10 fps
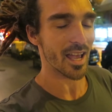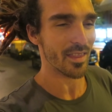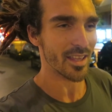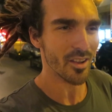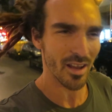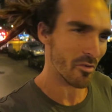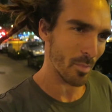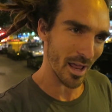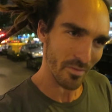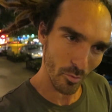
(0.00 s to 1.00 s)
and they don't have a
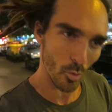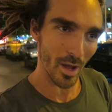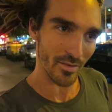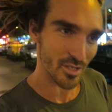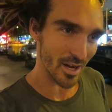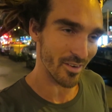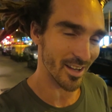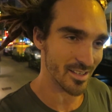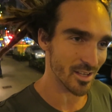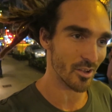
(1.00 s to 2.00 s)
platform or way of
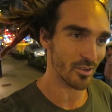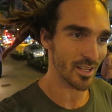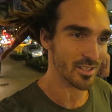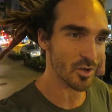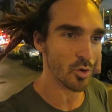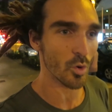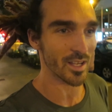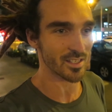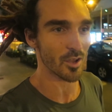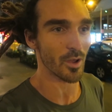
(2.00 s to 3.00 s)
sharing it, so it's cool
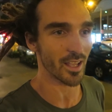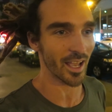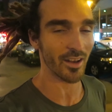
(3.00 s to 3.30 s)
what he's doing.